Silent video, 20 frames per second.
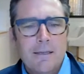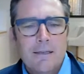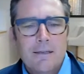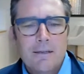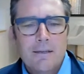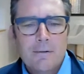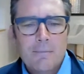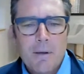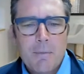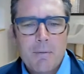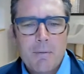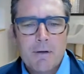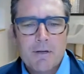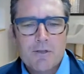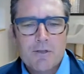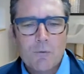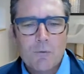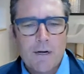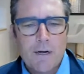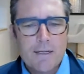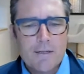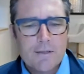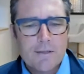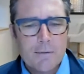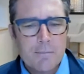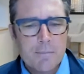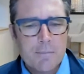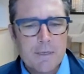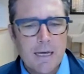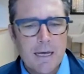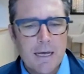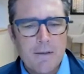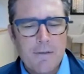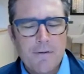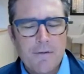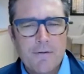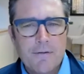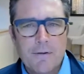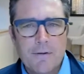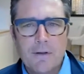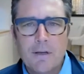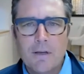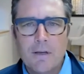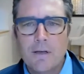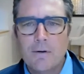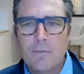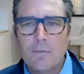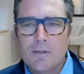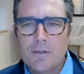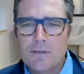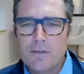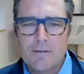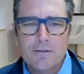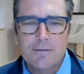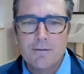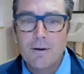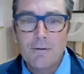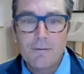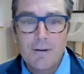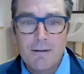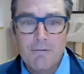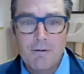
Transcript: maybe about 20 some deaths, which is never